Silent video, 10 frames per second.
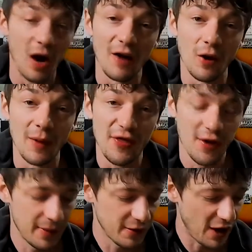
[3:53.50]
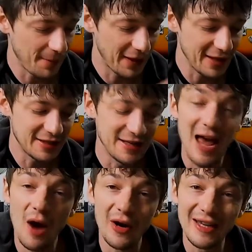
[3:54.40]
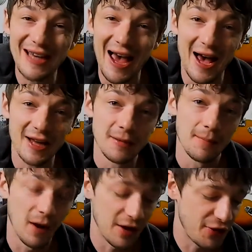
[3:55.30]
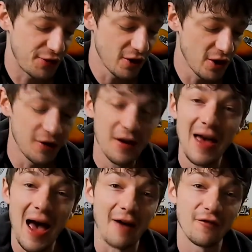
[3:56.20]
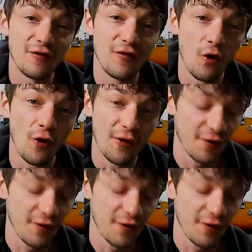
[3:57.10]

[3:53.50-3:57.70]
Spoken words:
I've got my thumb in the right place. Now I need to add my 3rd and 4th